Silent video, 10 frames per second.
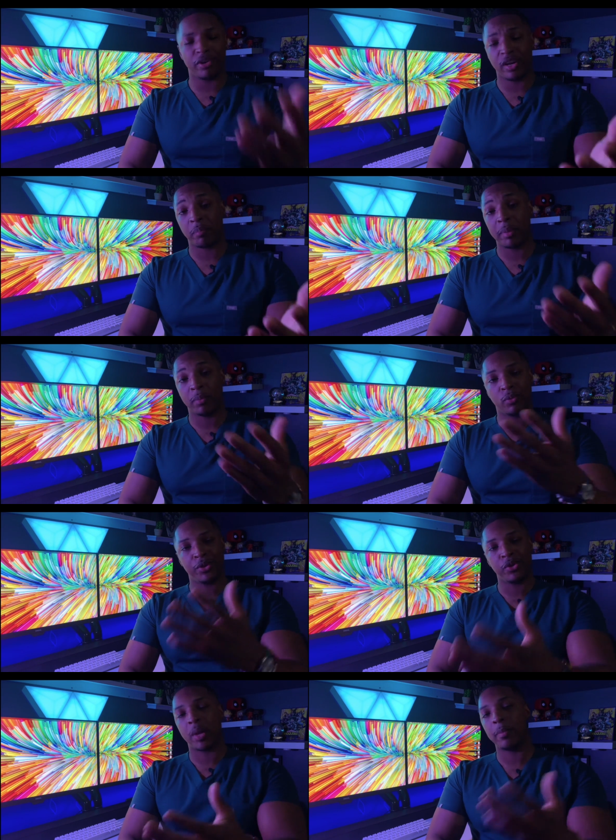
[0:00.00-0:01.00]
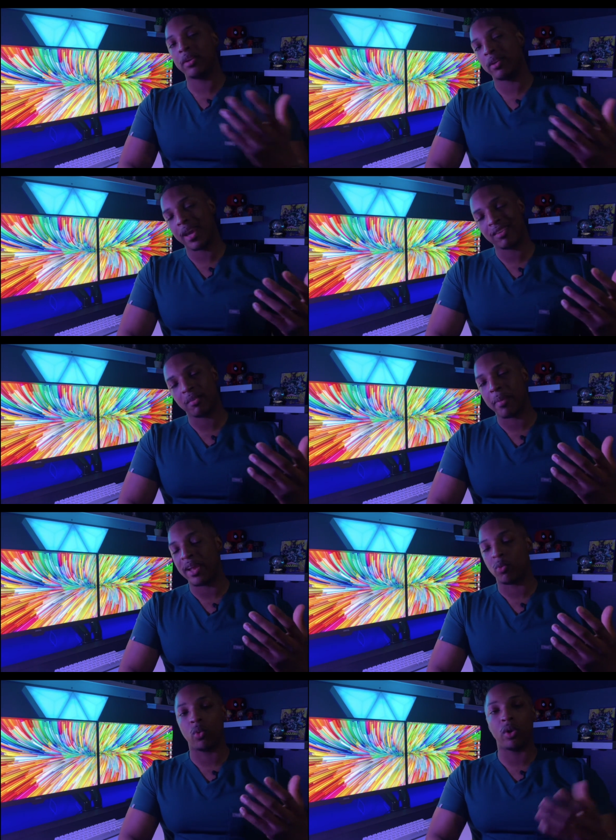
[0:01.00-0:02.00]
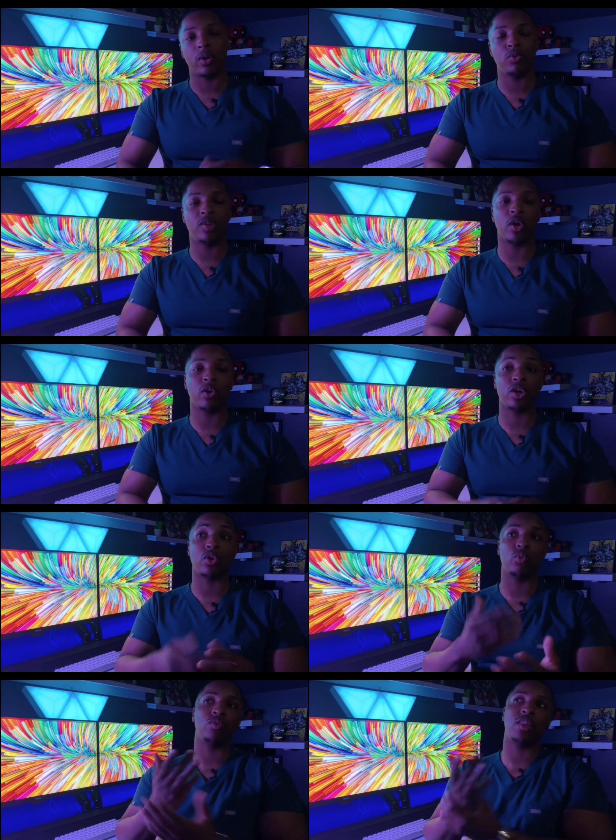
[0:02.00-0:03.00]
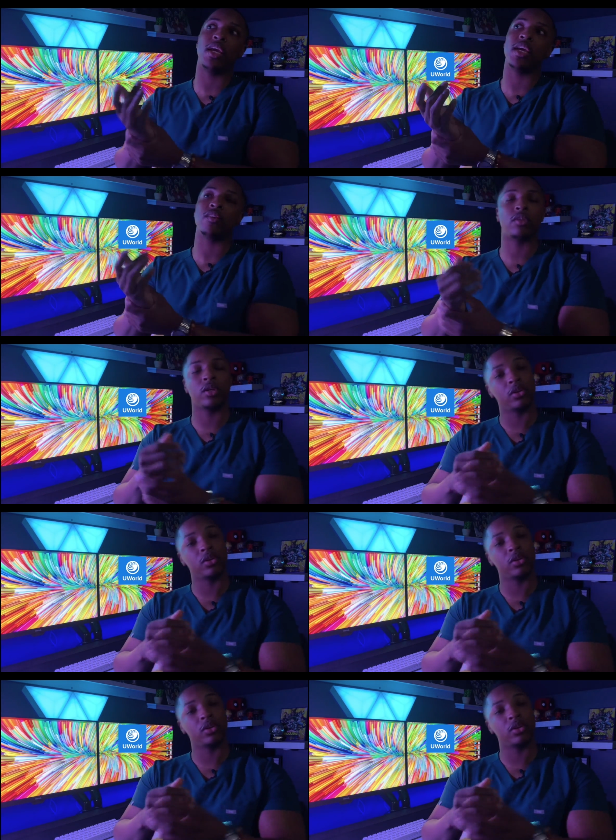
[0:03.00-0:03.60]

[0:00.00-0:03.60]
You'll hear people where you can come in as a Med 1 who tell you to use this,